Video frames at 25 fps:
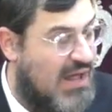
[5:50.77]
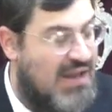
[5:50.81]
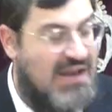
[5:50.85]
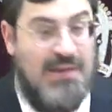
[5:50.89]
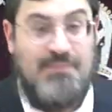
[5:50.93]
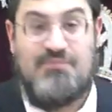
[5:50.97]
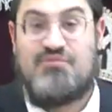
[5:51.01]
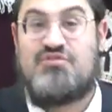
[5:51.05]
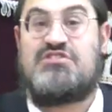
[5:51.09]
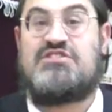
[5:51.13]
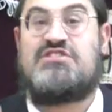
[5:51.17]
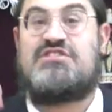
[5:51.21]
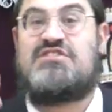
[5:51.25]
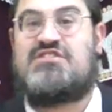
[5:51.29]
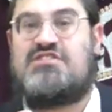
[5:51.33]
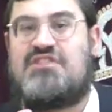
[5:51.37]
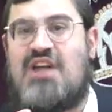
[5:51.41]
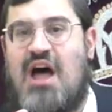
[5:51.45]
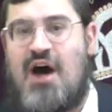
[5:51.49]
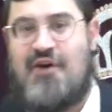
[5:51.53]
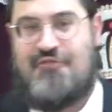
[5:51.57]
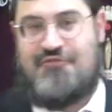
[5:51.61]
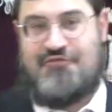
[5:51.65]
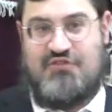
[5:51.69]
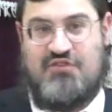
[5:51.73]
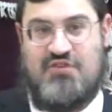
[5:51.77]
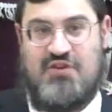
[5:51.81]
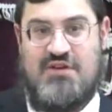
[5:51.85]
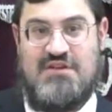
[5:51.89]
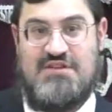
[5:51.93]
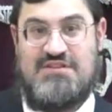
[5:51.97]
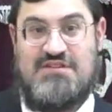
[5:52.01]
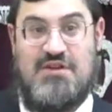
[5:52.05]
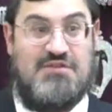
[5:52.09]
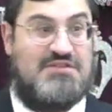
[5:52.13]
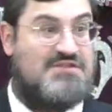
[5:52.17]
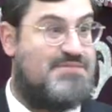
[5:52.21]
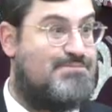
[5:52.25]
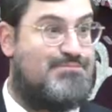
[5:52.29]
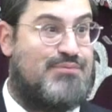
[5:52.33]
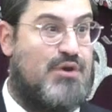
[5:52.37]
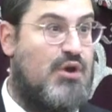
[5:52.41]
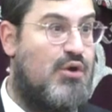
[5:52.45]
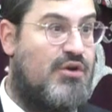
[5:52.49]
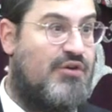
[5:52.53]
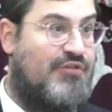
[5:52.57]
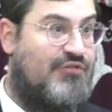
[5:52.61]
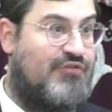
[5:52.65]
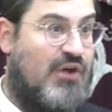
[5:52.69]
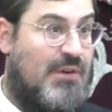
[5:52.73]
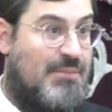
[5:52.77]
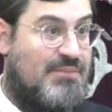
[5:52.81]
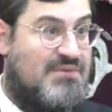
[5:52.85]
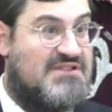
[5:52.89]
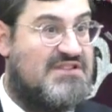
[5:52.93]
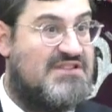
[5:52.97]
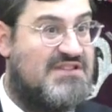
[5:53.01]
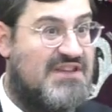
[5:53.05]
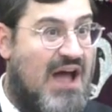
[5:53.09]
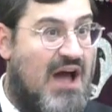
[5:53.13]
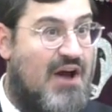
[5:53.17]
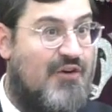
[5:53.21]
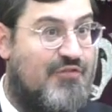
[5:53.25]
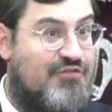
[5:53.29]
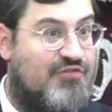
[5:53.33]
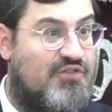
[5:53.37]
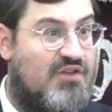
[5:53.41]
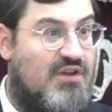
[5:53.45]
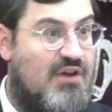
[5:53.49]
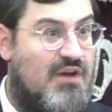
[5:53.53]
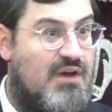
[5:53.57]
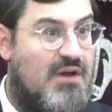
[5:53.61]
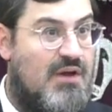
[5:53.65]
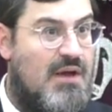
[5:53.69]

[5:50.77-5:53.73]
and I'm stuffed, so it's beautiful, I'm stuffed,